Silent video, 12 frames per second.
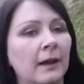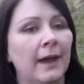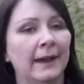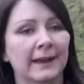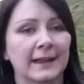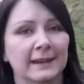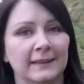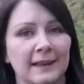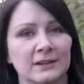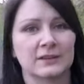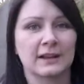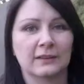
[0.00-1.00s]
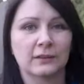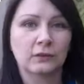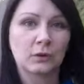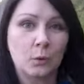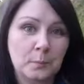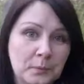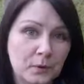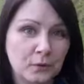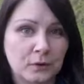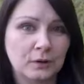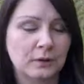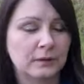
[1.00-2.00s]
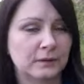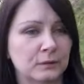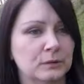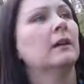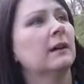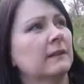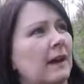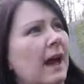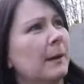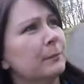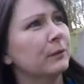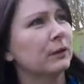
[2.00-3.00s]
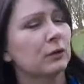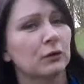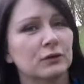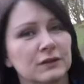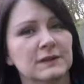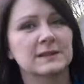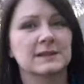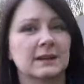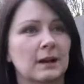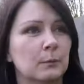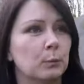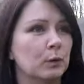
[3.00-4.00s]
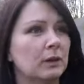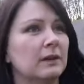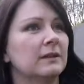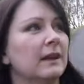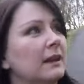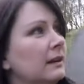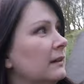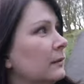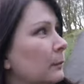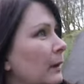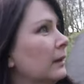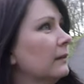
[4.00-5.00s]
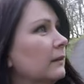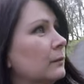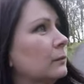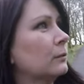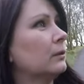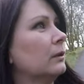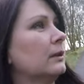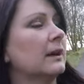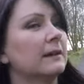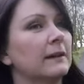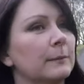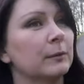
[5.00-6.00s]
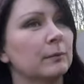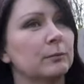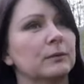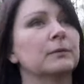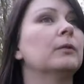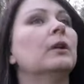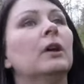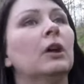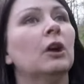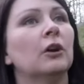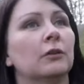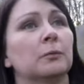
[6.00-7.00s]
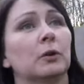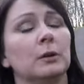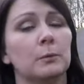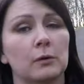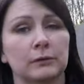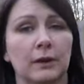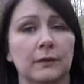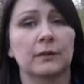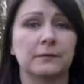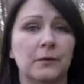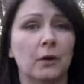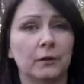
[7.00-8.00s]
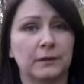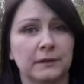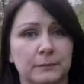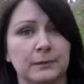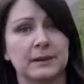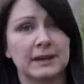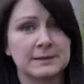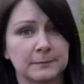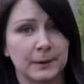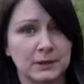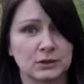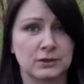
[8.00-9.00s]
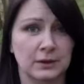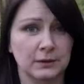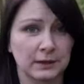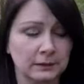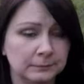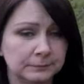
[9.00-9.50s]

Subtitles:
I can't attach that to the GoPro. So it's absolutely gorgeous. It's like a woodland area as well. So yeah, it's absolutely beautiful. So we're going to walk down to the falls and see if we can get some pictures down here.